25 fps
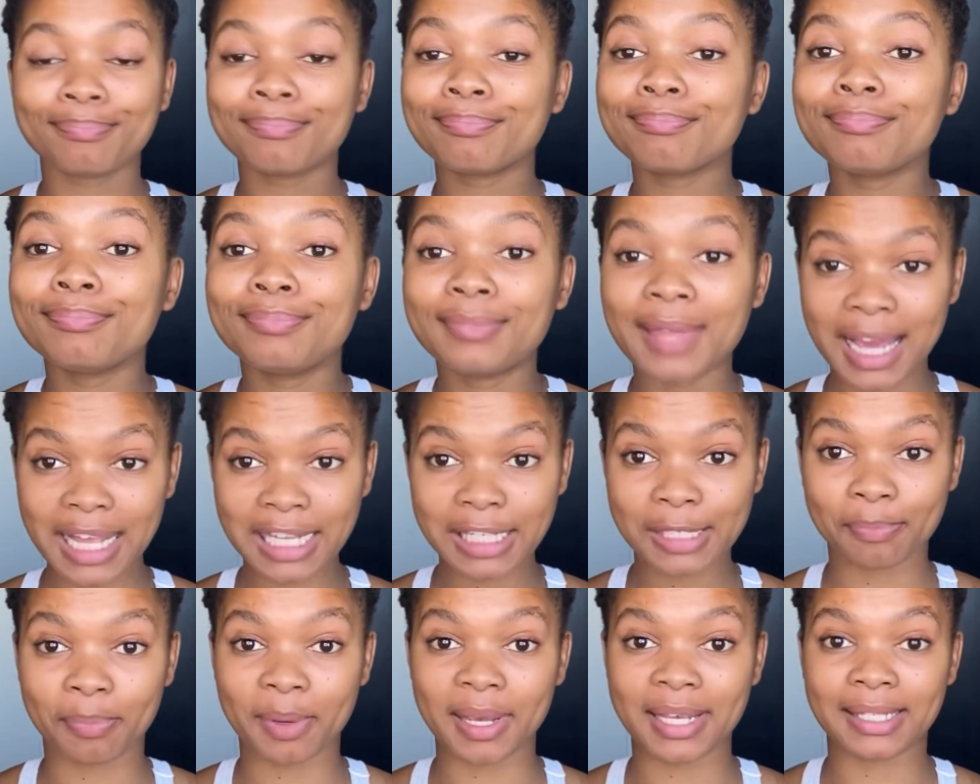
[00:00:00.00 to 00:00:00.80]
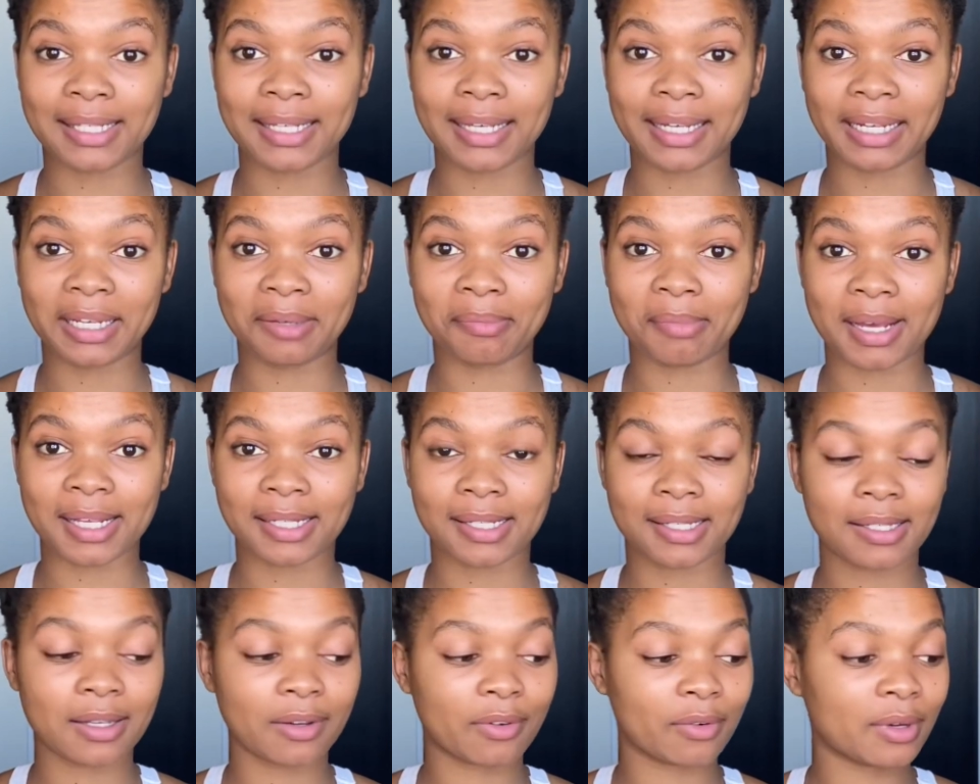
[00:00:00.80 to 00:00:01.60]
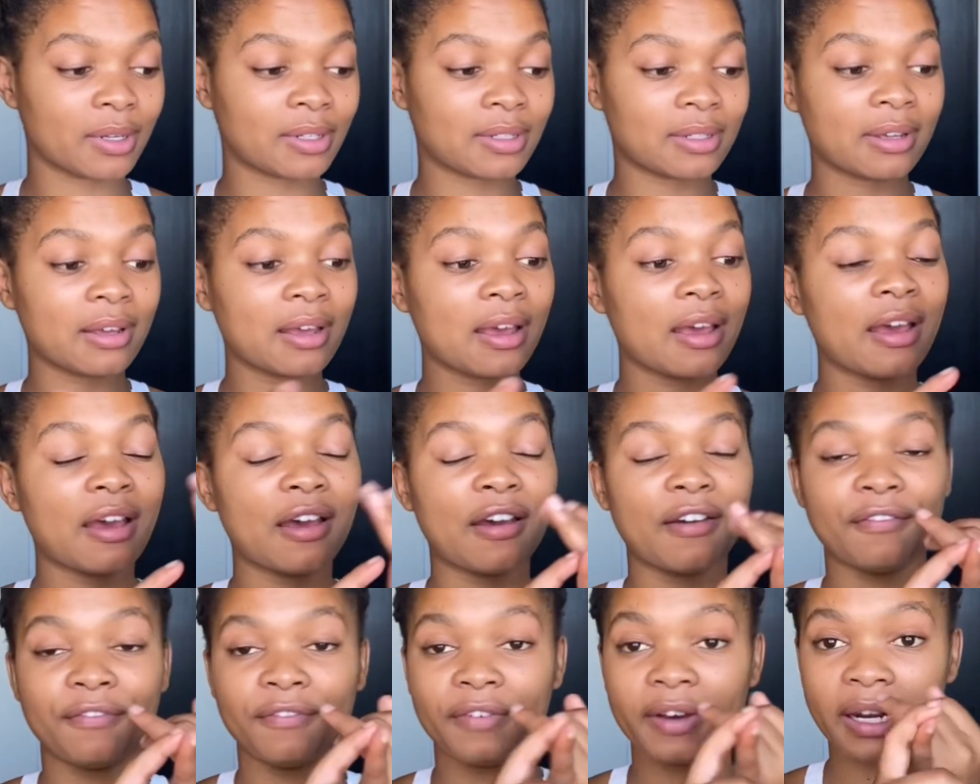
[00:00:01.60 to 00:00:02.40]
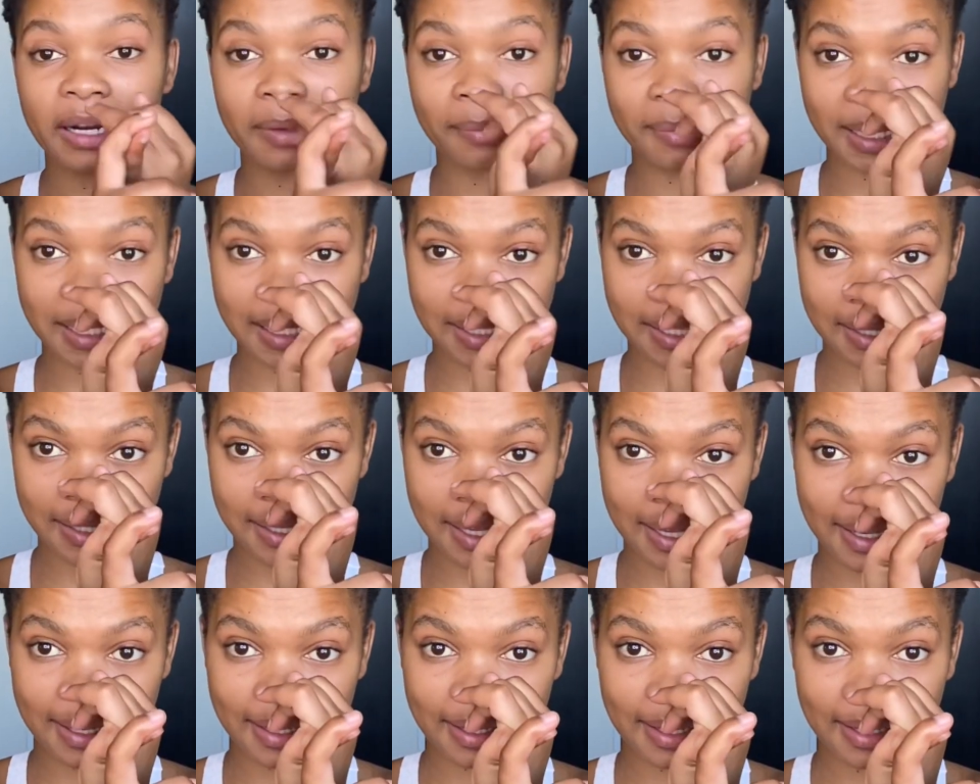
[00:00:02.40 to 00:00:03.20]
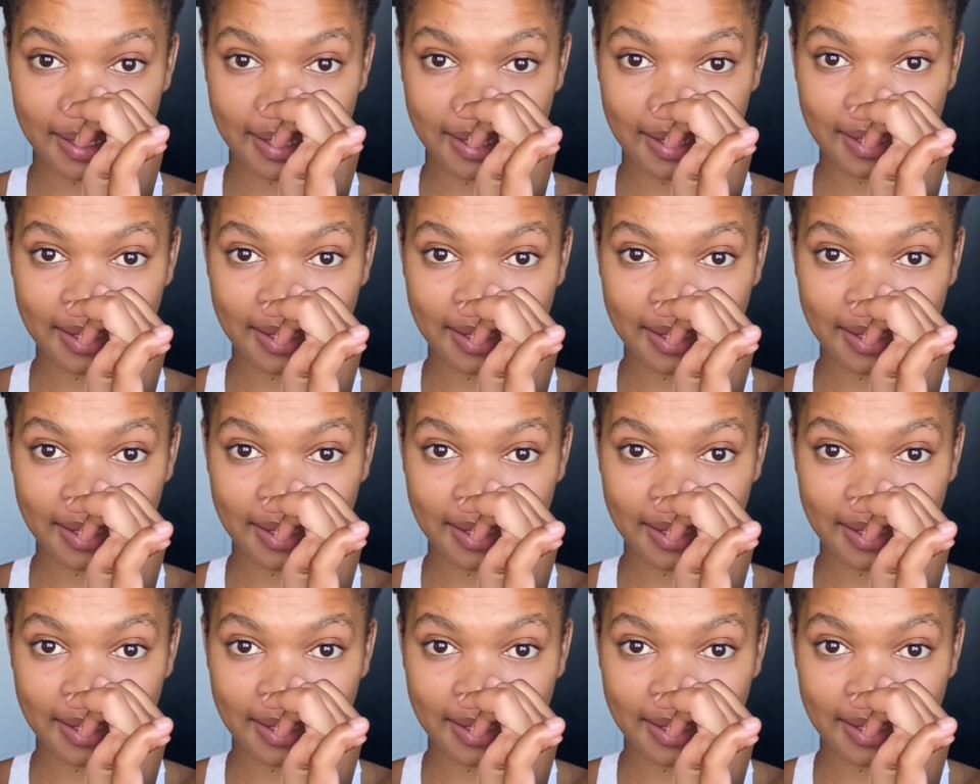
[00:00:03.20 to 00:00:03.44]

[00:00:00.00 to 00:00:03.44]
that's basically my secret. Vitamin C,